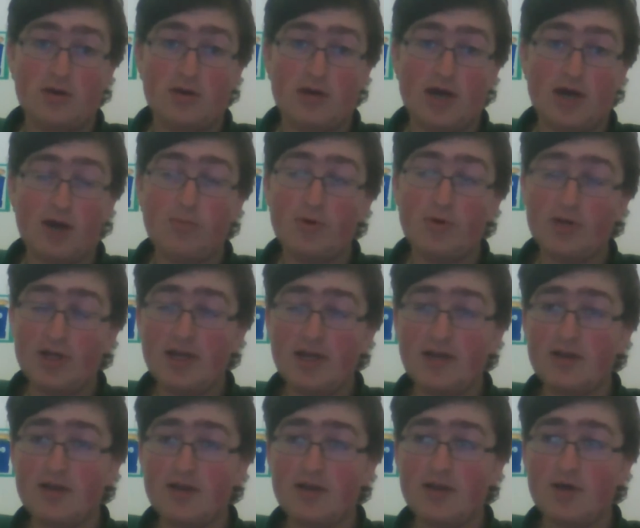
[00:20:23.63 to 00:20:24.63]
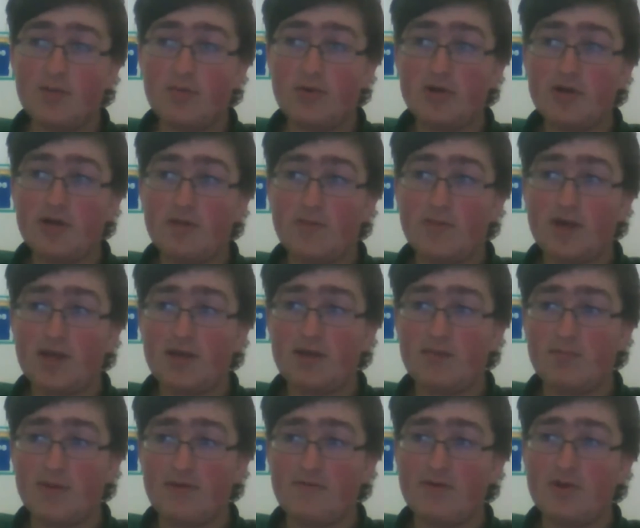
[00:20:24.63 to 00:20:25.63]
I'll put it in
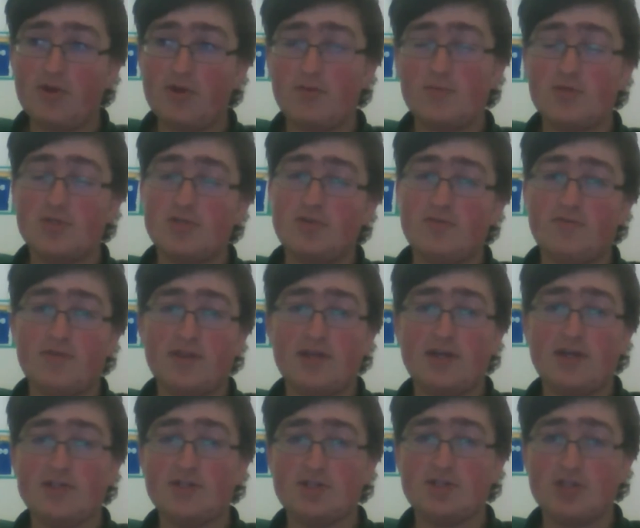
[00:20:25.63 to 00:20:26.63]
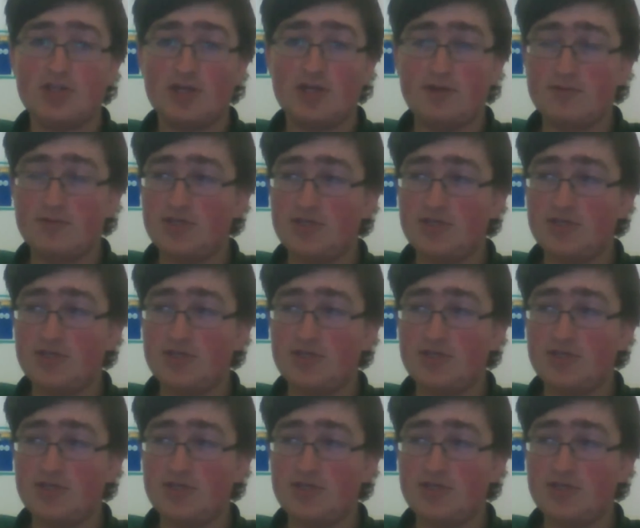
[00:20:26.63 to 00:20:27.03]
my video I'm gonna do for 1,000 subs,